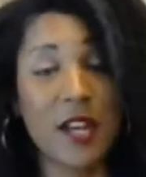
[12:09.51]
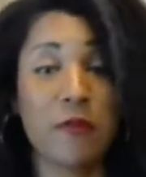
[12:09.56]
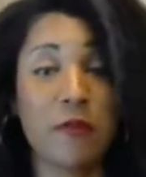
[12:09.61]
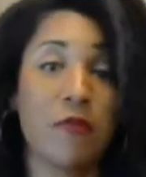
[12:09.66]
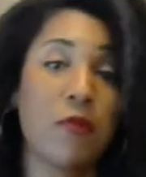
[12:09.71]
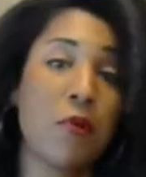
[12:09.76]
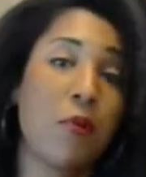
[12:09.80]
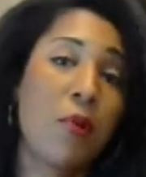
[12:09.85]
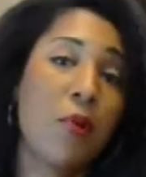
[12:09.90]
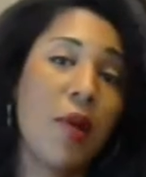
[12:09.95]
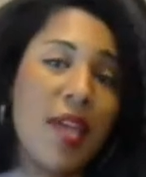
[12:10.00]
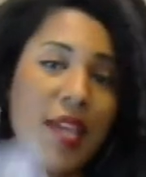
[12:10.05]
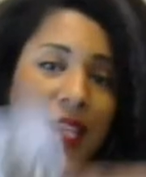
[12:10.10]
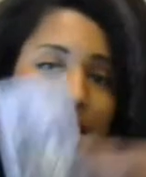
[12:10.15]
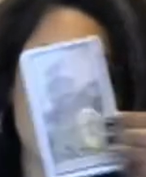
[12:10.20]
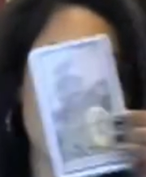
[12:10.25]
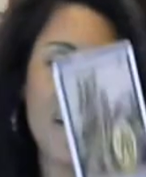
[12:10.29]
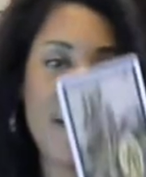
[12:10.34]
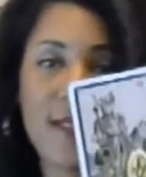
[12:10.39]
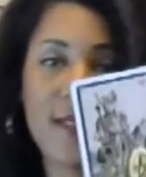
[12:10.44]
of
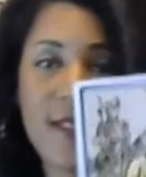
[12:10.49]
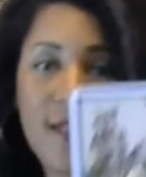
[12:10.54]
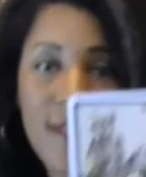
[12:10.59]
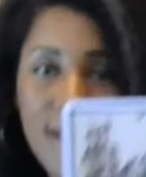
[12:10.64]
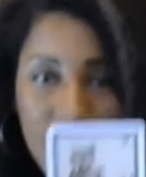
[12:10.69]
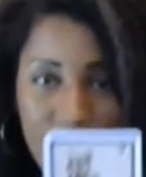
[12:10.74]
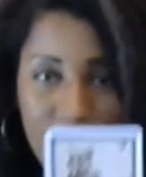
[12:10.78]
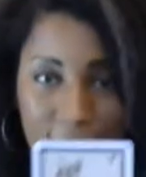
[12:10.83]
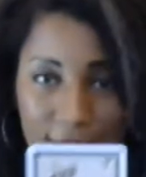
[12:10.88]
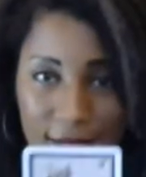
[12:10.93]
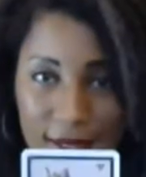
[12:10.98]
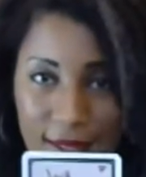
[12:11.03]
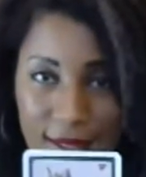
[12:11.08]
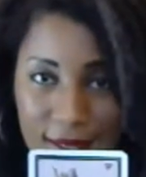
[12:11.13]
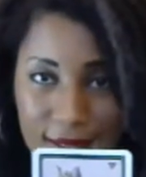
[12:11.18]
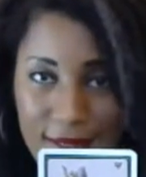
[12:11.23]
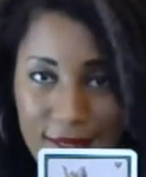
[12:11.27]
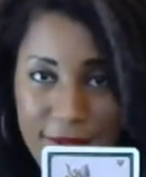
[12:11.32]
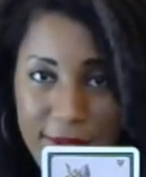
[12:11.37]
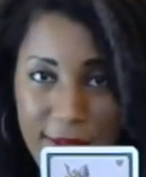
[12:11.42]
Coins.
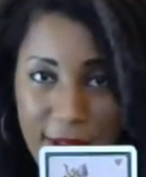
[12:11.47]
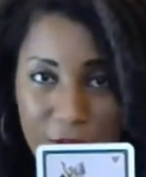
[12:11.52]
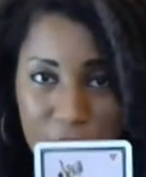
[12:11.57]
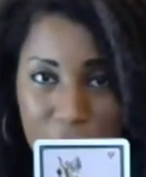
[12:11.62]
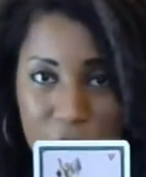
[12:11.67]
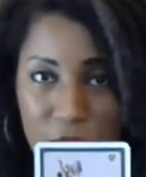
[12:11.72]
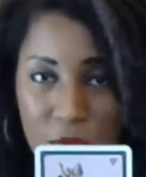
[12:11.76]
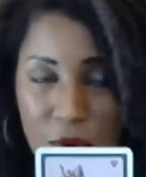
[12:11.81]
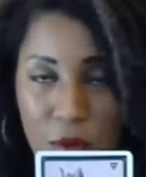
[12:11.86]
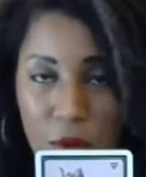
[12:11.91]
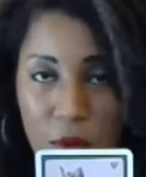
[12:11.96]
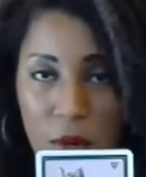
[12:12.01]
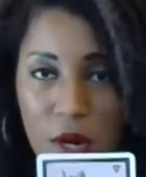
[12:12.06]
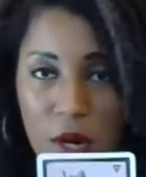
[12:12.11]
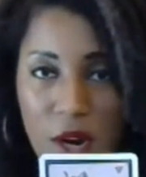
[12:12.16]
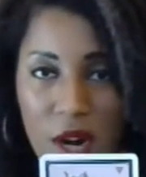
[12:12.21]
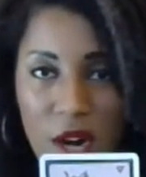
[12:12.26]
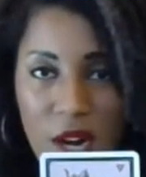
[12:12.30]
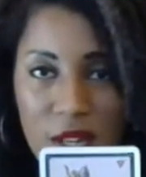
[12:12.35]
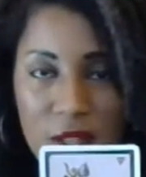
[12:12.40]
So we have two court
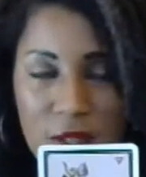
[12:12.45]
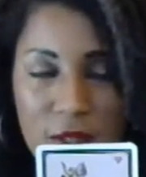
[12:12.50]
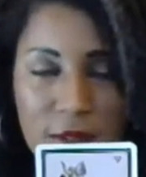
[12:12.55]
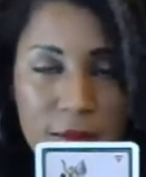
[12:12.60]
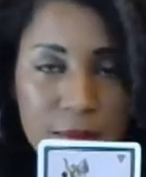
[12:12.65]
cards